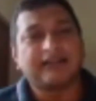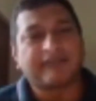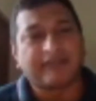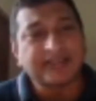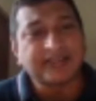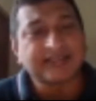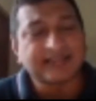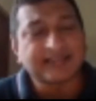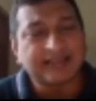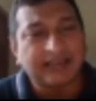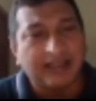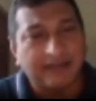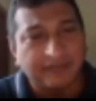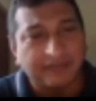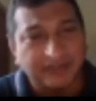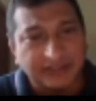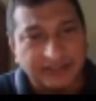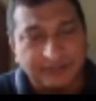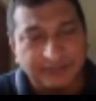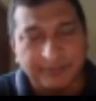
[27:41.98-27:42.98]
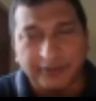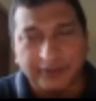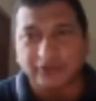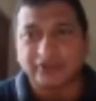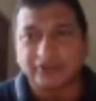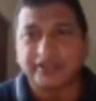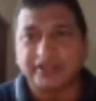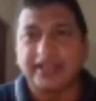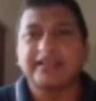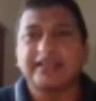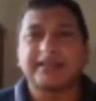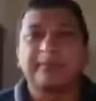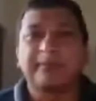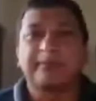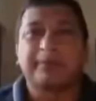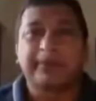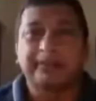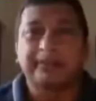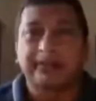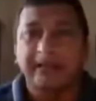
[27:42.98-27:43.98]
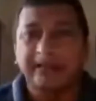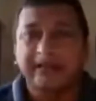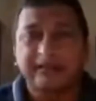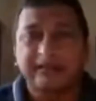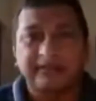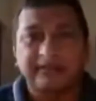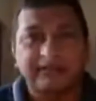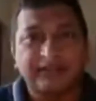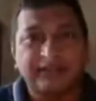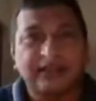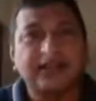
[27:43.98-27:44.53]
risk lovers, because they simply think